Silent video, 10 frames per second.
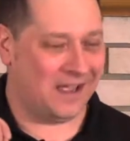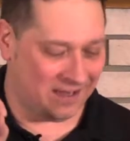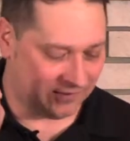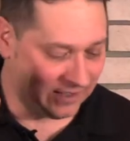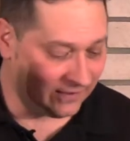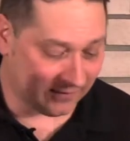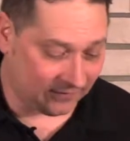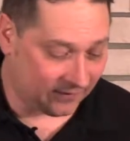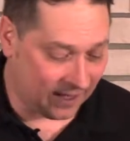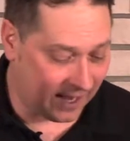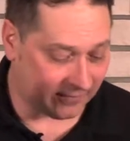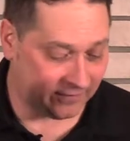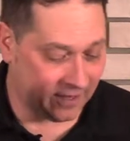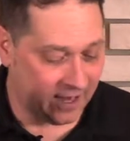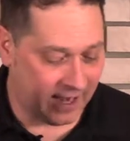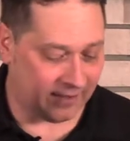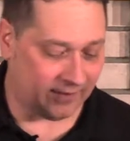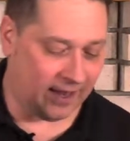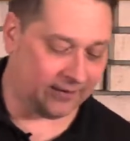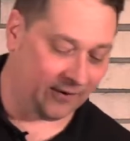Uh, Jesus has, has,
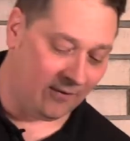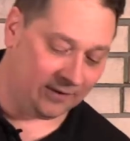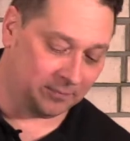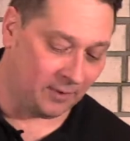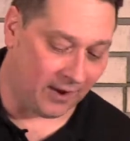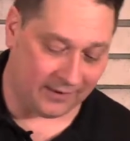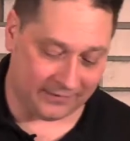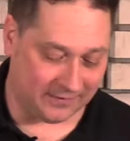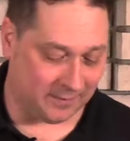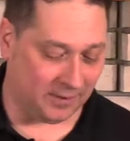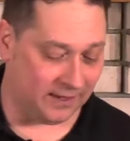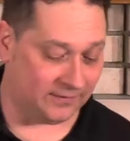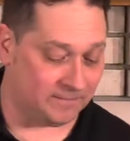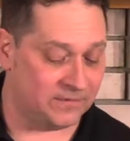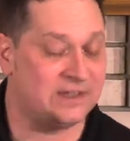has always brought us to a place.